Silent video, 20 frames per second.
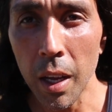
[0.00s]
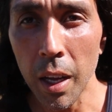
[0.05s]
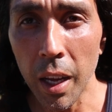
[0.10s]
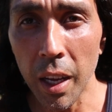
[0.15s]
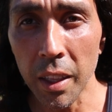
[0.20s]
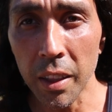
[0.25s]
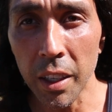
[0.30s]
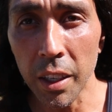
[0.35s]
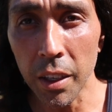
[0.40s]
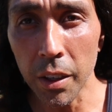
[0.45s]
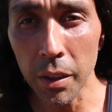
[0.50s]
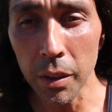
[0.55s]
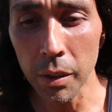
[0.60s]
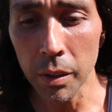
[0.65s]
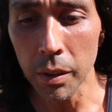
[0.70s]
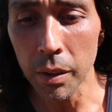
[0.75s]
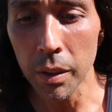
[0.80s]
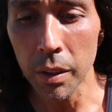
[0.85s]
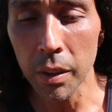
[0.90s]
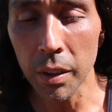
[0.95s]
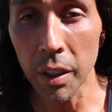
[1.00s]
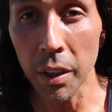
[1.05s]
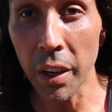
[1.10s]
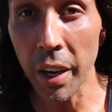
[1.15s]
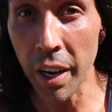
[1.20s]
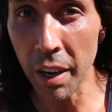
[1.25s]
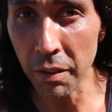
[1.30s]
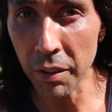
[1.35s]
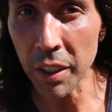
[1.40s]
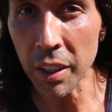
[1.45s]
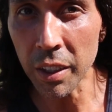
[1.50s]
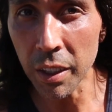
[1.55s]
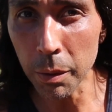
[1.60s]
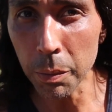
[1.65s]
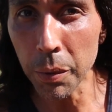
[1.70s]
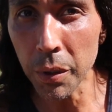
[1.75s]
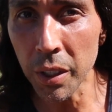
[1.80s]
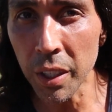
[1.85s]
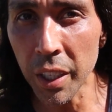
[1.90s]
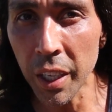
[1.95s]
And they're heavy, they're
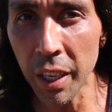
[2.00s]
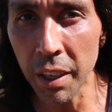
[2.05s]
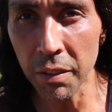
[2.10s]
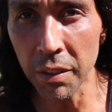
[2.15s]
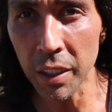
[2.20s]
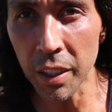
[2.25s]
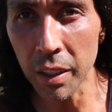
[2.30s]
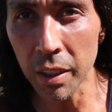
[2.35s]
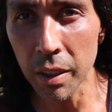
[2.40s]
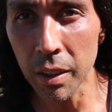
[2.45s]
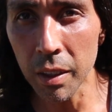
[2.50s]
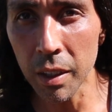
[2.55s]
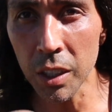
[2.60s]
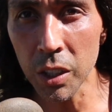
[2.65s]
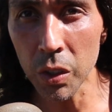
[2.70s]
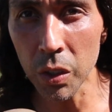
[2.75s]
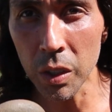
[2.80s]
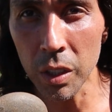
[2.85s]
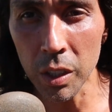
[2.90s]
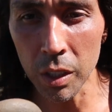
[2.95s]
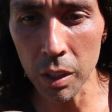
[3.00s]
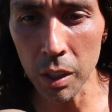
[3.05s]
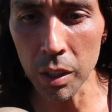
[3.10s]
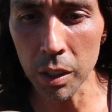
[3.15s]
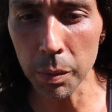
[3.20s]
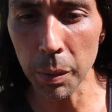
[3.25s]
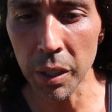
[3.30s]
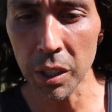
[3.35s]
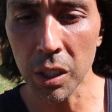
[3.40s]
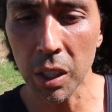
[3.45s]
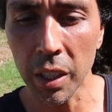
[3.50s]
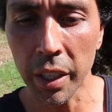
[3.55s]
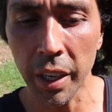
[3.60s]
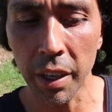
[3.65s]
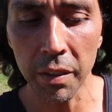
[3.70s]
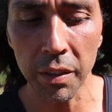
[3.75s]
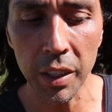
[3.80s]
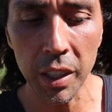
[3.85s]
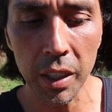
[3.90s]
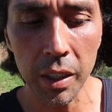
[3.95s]
pretty heavy. This one is especially
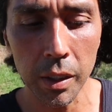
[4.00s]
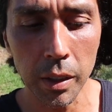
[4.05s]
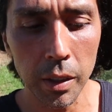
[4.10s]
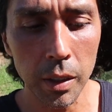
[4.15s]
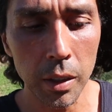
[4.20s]
heavy.